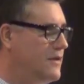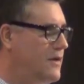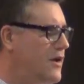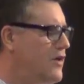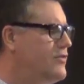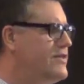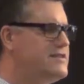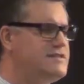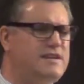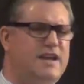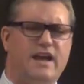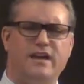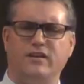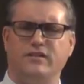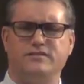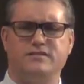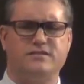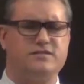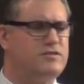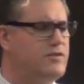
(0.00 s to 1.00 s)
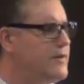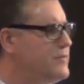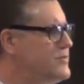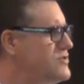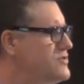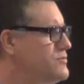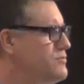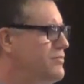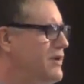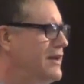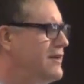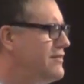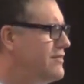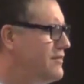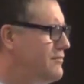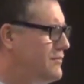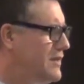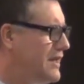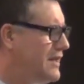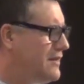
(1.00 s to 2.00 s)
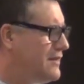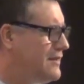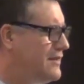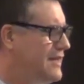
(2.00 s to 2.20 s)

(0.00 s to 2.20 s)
Oh, this guy knows the Scriptures better than me.